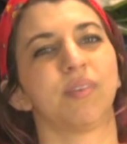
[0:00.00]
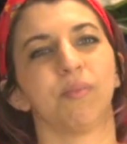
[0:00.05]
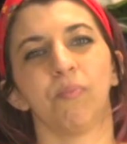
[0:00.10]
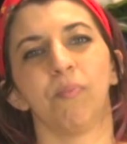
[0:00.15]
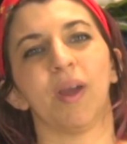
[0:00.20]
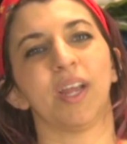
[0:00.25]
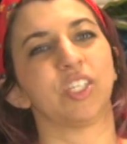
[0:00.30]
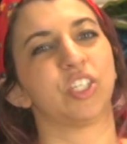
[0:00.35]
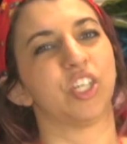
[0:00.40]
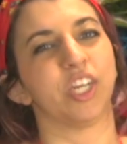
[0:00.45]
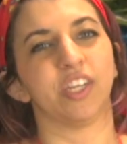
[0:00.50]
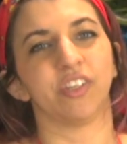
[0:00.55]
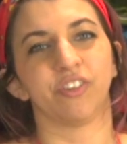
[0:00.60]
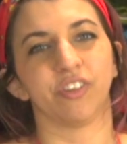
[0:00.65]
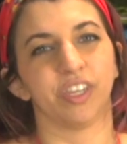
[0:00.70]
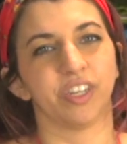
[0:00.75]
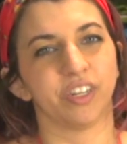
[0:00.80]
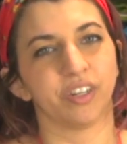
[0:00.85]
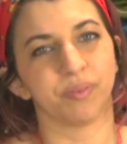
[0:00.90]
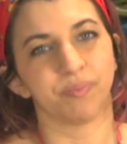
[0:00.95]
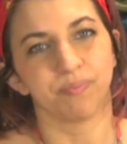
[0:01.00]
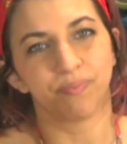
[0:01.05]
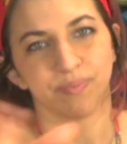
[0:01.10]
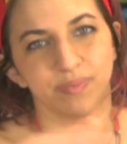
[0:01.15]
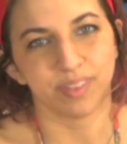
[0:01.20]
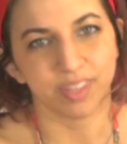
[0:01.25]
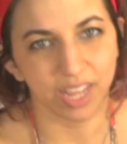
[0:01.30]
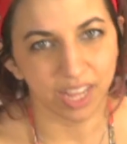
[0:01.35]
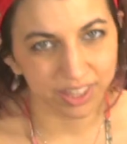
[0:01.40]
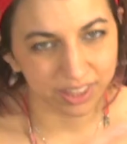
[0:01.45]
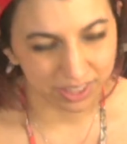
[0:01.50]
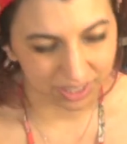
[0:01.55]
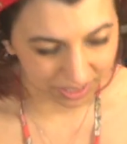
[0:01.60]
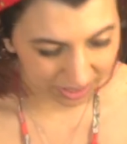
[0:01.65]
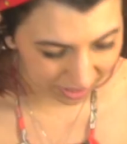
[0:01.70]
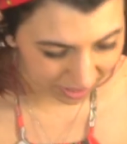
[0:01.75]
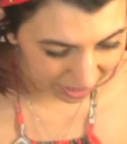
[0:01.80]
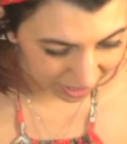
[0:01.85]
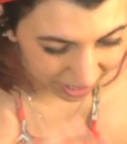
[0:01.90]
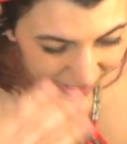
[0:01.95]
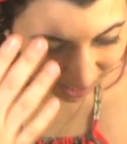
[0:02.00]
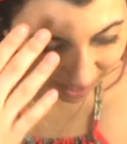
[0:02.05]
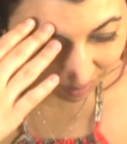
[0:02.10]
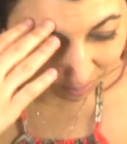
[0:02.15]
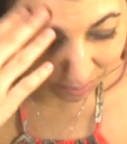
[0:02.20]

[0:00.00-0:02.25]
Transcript: might change later. Not the